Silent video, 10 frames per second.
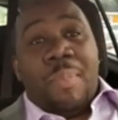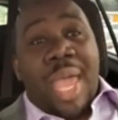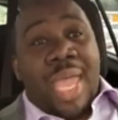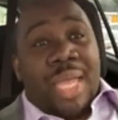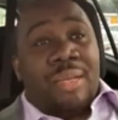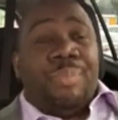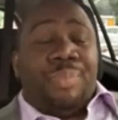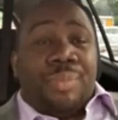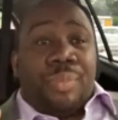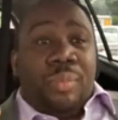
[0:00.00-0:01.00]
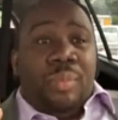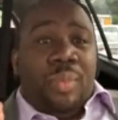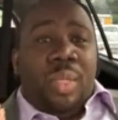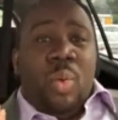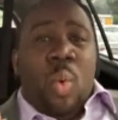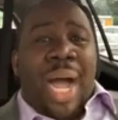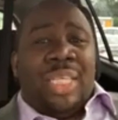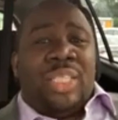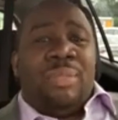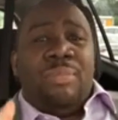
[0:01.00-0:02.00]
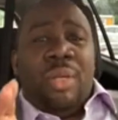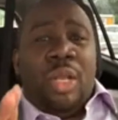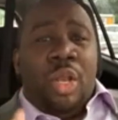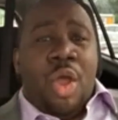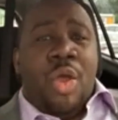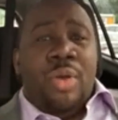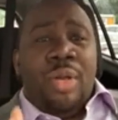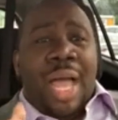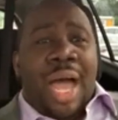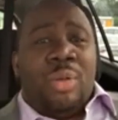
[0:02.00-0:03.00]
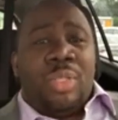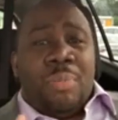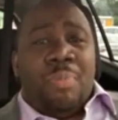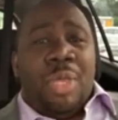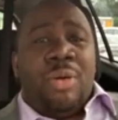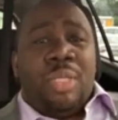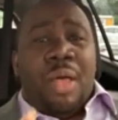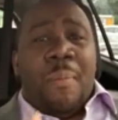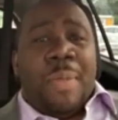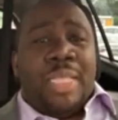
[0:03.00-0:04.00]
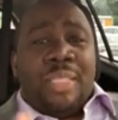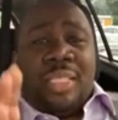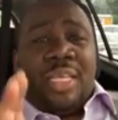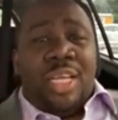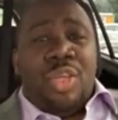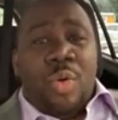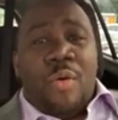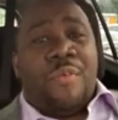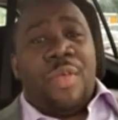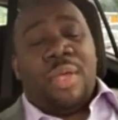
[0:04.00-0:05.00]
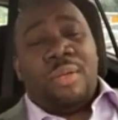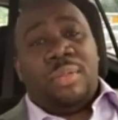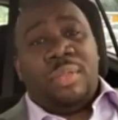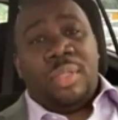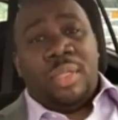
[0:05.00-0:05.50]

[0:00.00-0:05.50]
Pay it, watch them, learn how to build a business in your field.